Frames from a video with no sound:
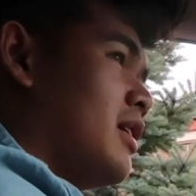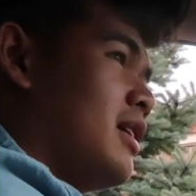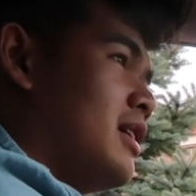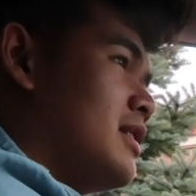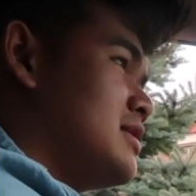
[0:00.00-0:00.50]
the
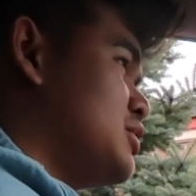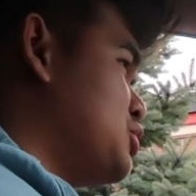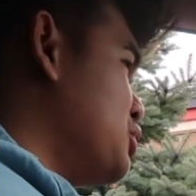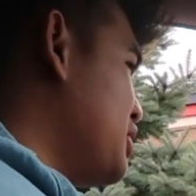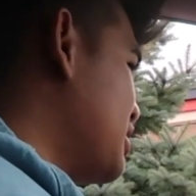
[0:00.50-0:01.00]
uh,
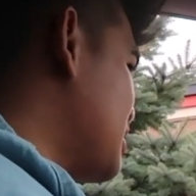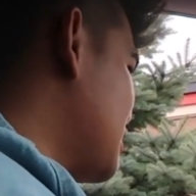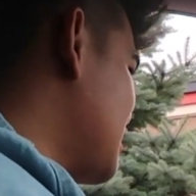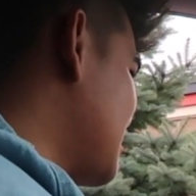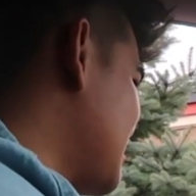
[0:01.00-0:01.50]
junior?
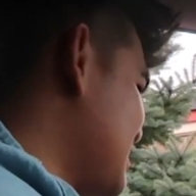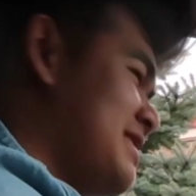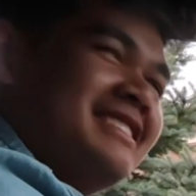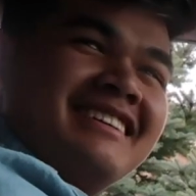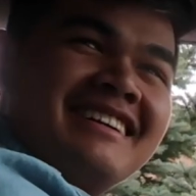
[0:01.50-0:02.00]

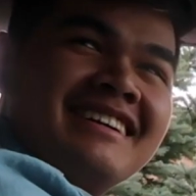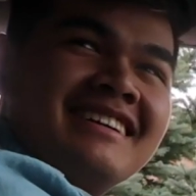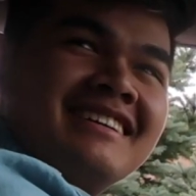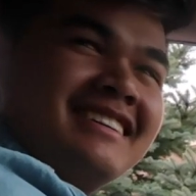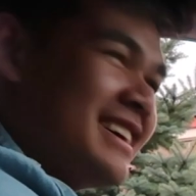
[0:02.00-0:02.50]
Yeah, absolutely.